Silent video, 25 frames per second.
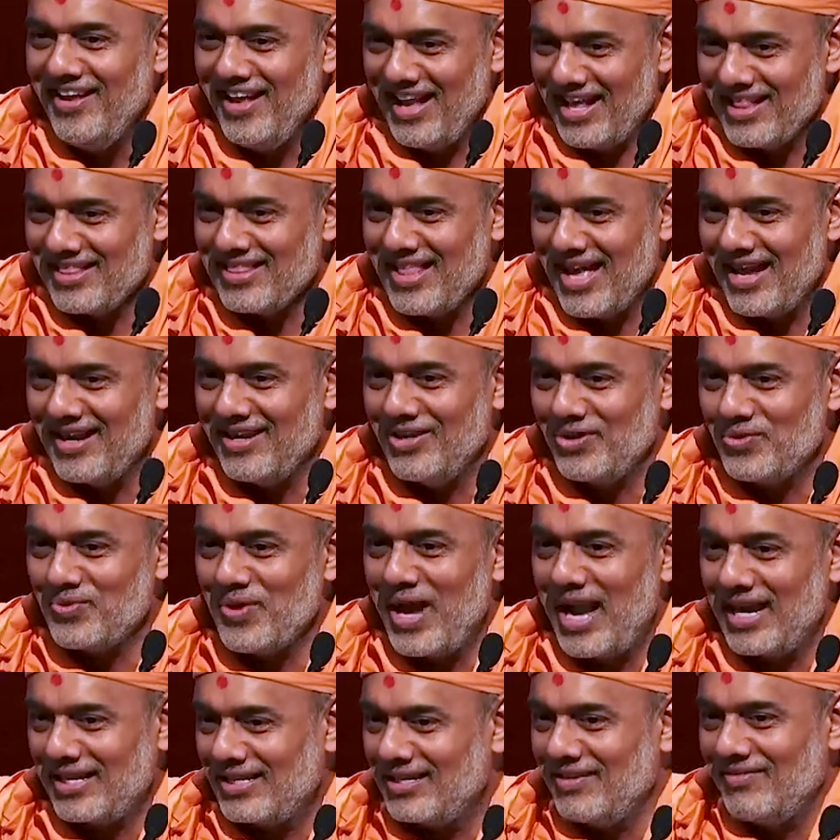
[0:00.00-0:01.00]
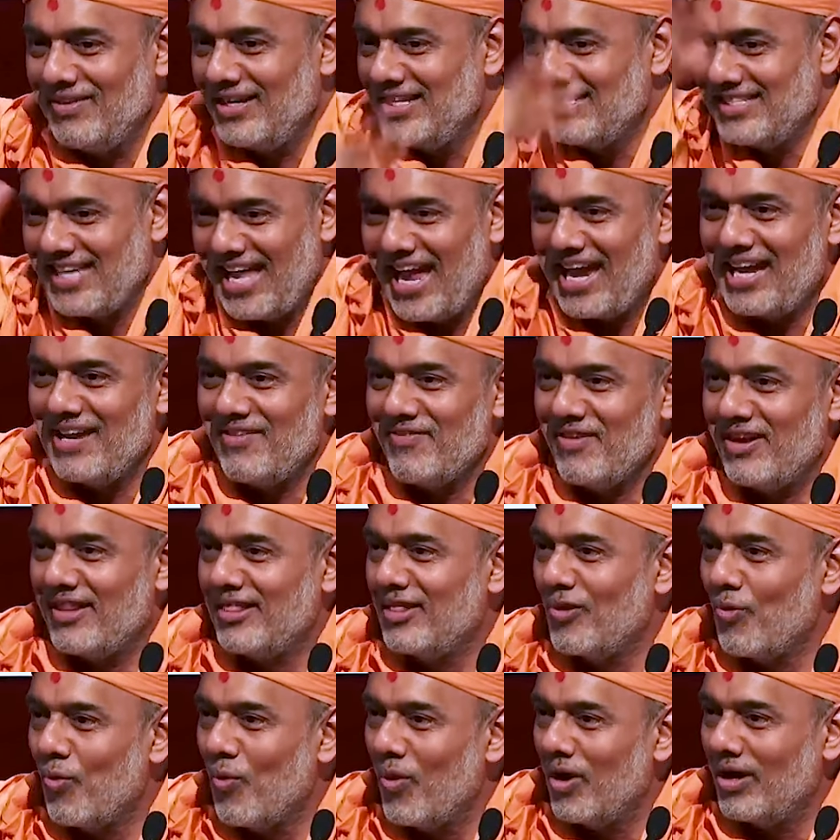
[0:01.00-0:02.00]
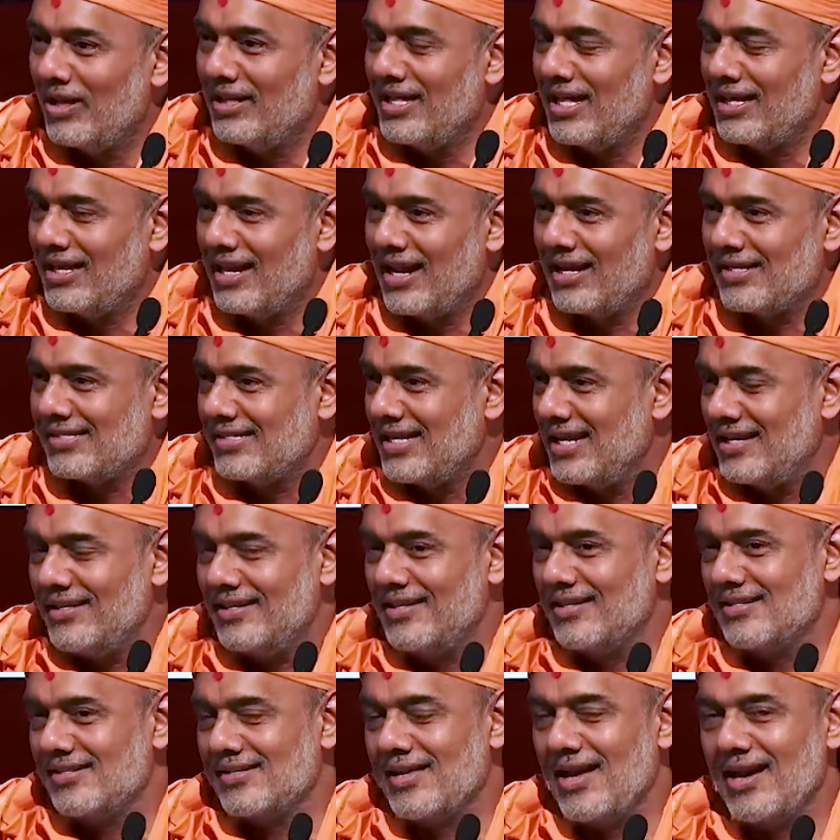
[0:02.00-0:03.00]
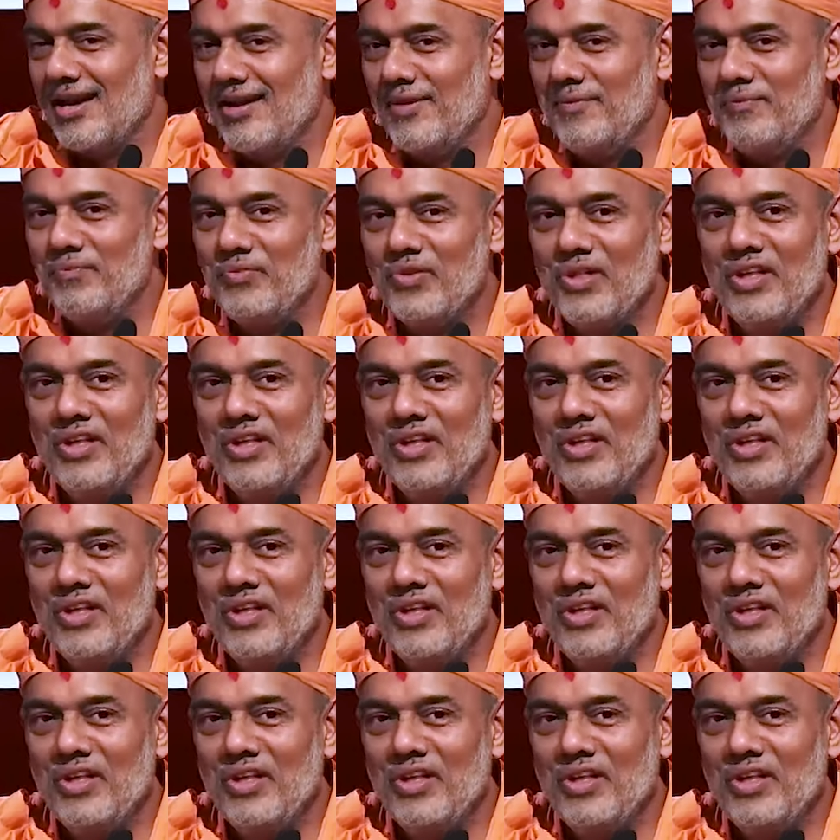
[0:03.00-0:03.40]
and then into activities anywhere in the world that our centers are.